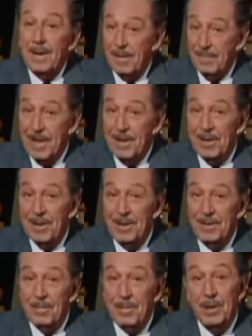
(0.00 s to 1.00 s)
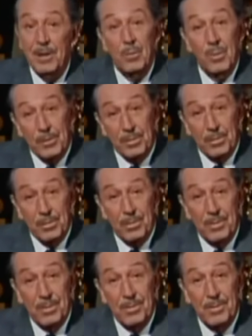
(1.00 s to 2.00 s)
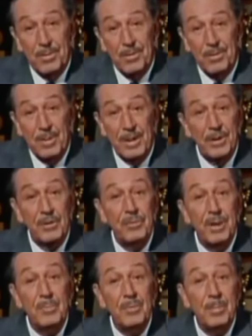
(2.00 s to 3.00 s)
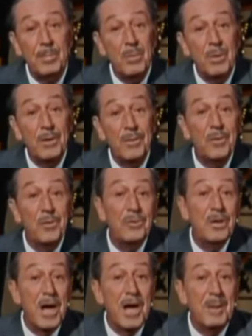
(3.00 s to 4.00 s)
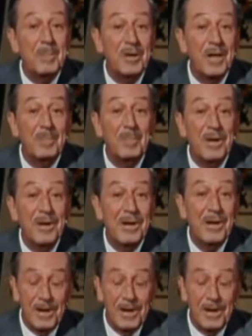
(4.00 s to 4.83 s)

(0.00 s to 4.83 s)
I'd give anything to be there with you, but this seems to be one of those times I'm